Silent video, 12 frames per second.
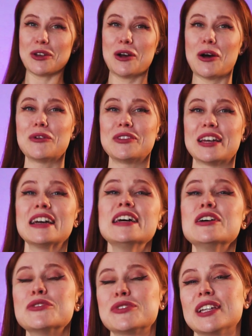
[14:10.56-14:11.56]
of the
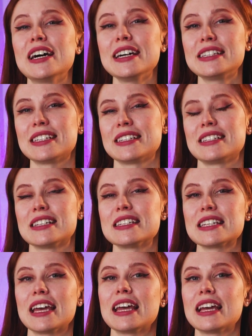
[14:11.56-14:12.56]
flight
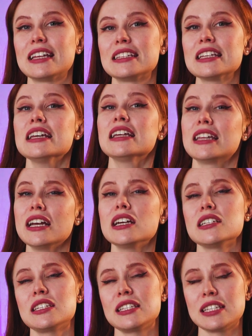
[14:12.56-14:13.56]
attendants, and they
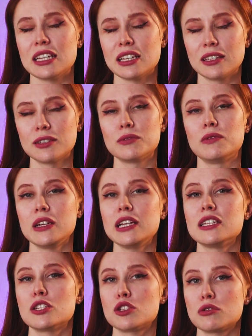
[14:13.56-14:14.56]
are still
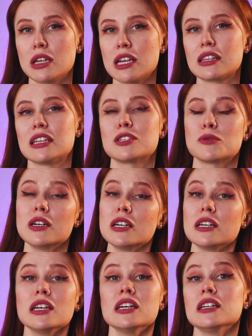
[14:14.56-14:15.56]
really strict. That's why